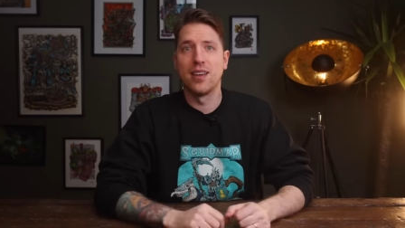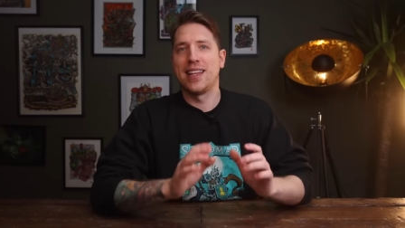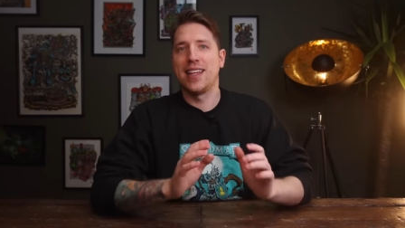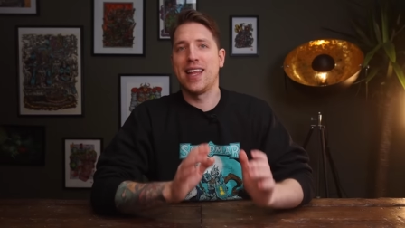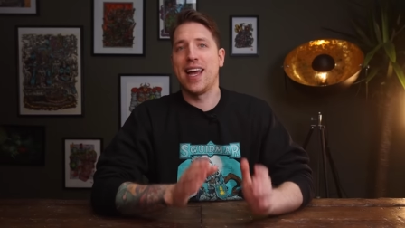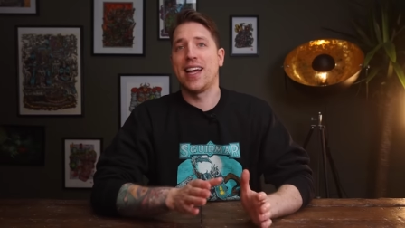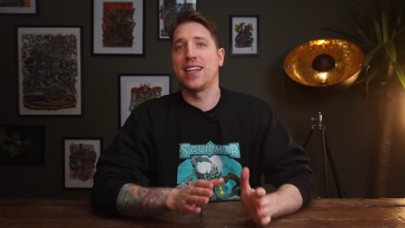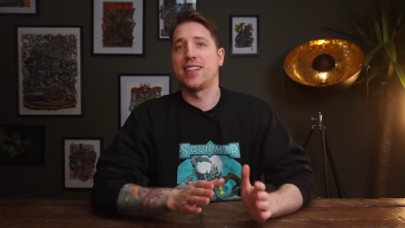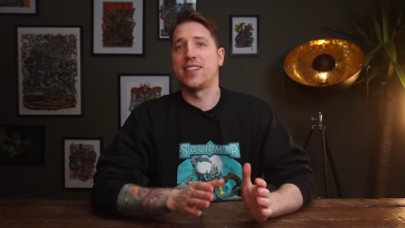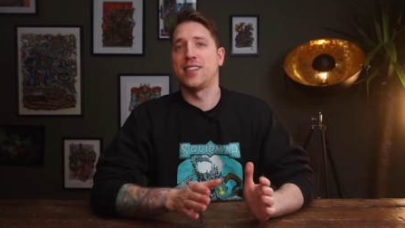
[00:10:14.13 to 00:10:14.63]

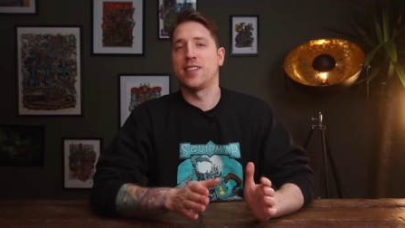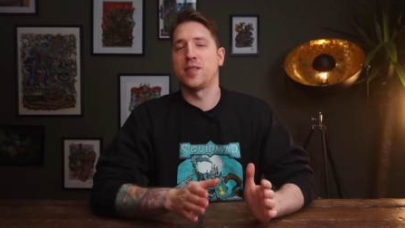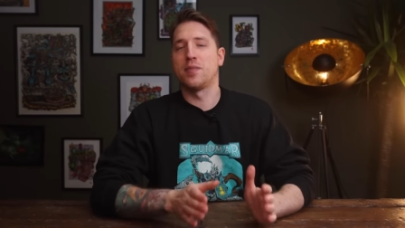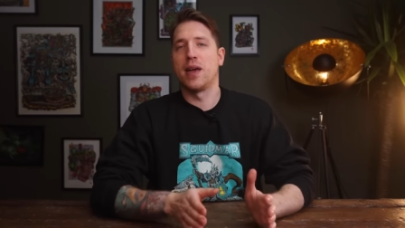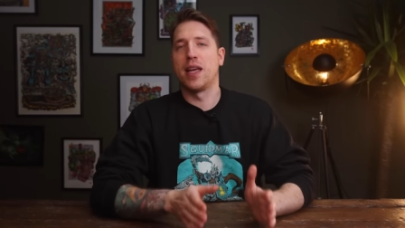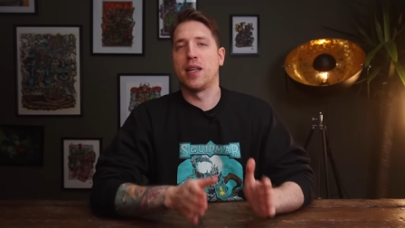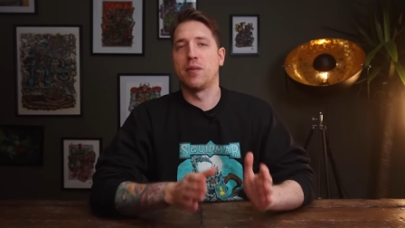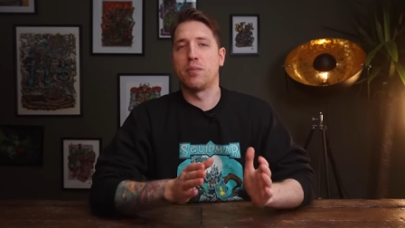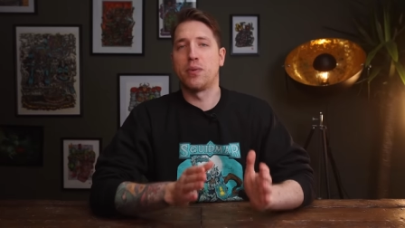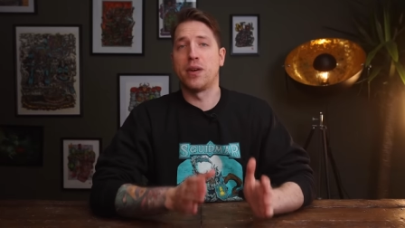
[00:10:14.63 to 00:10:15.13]
And that just
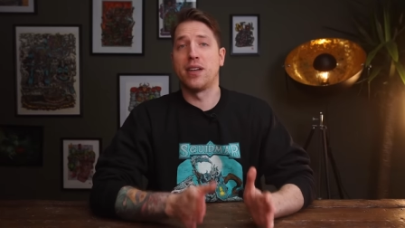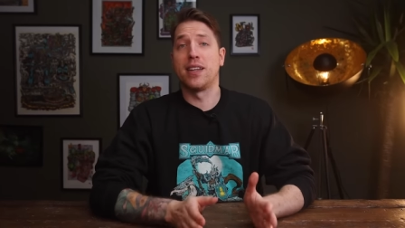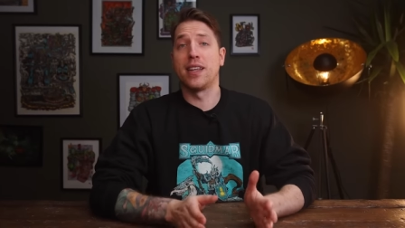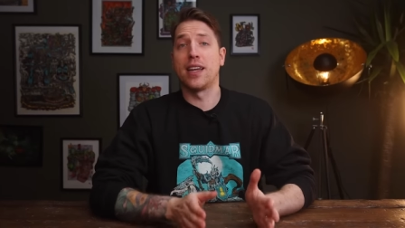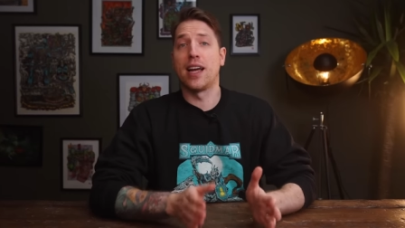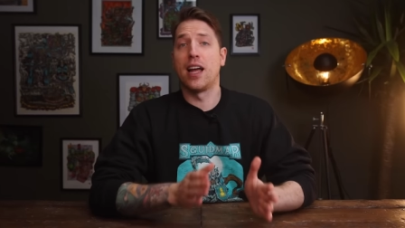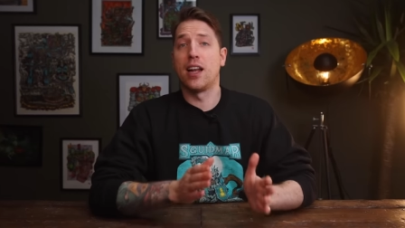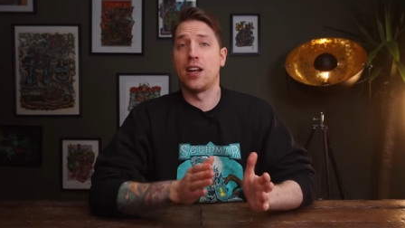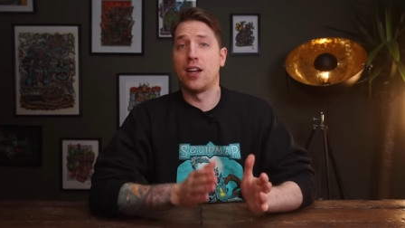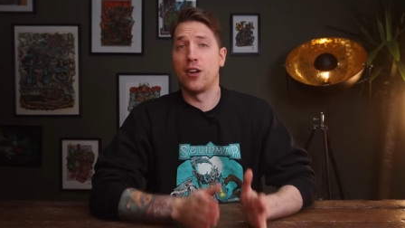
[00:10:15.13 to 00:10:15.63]
made
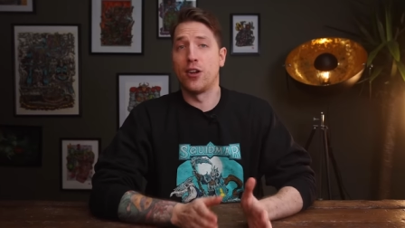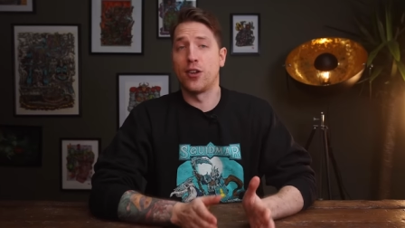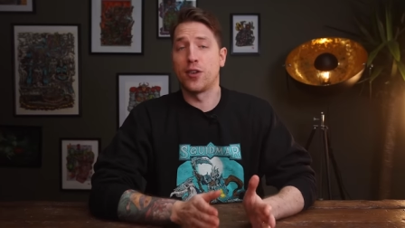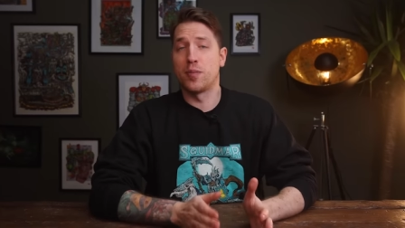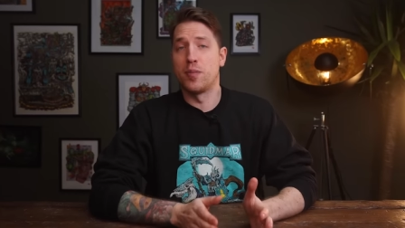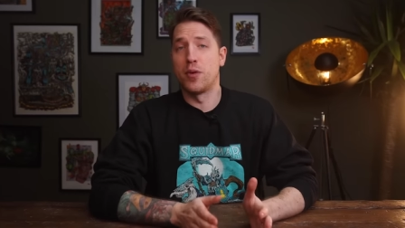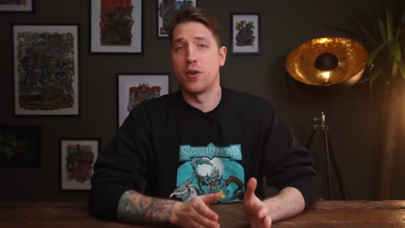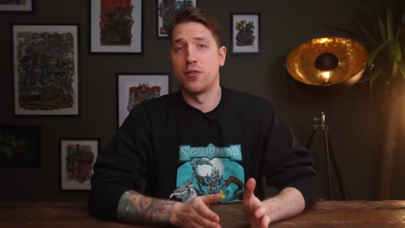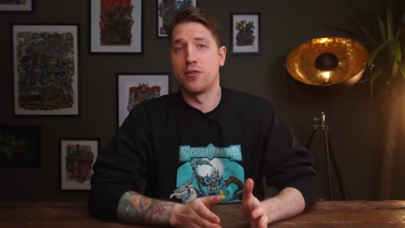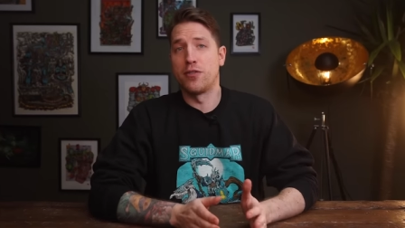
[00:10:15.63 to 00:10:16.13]
printing a
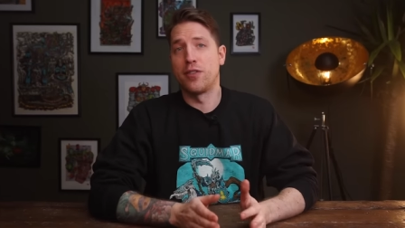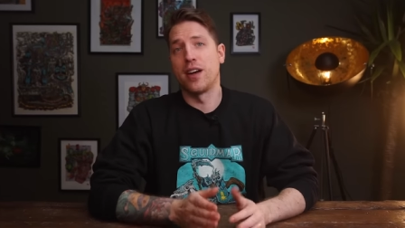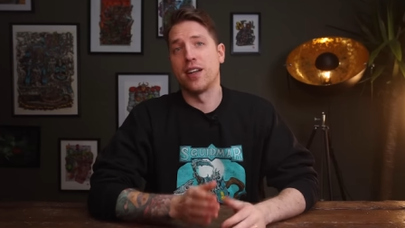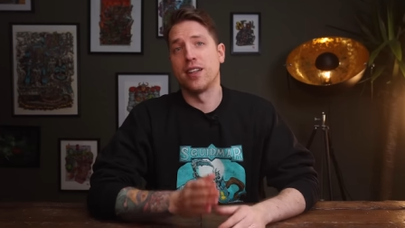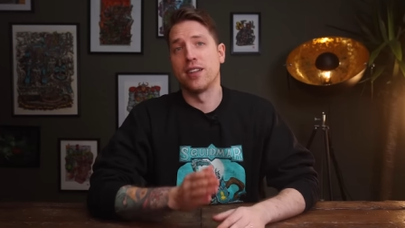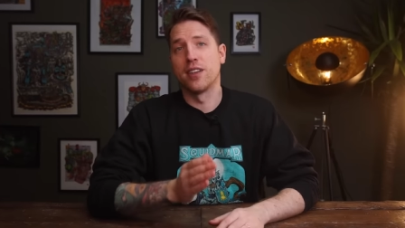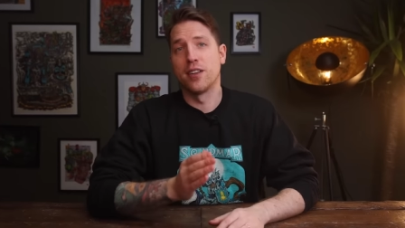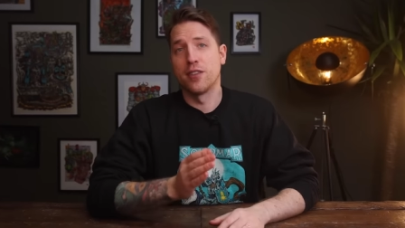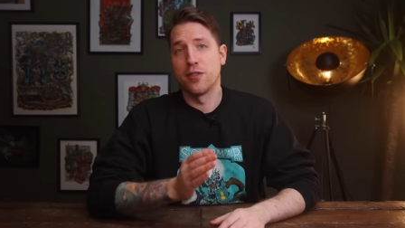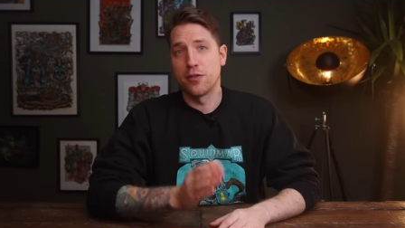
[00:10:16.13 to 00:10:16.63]
lot more
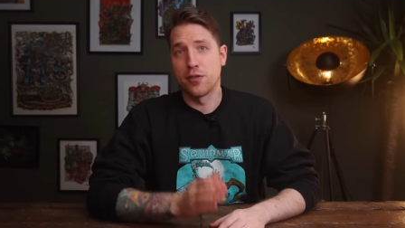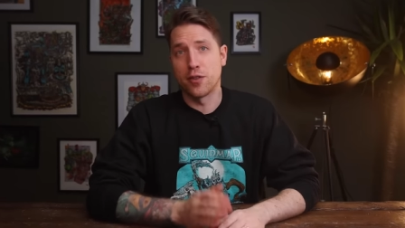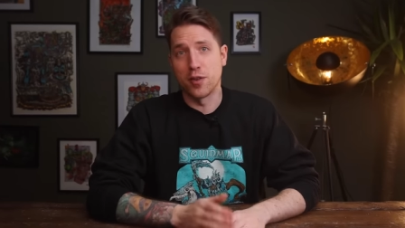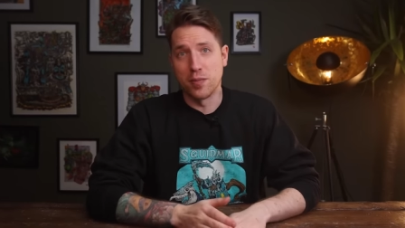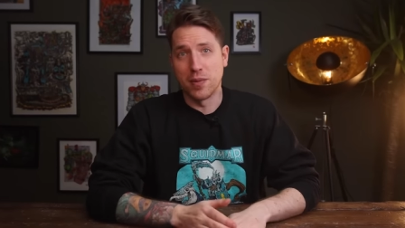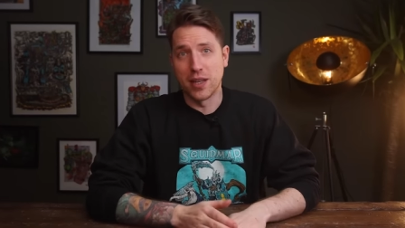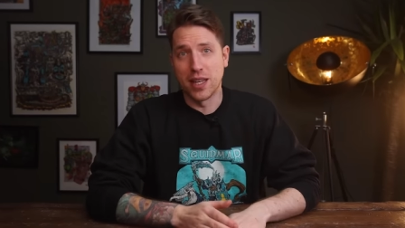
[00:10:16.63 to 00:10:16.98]
fun for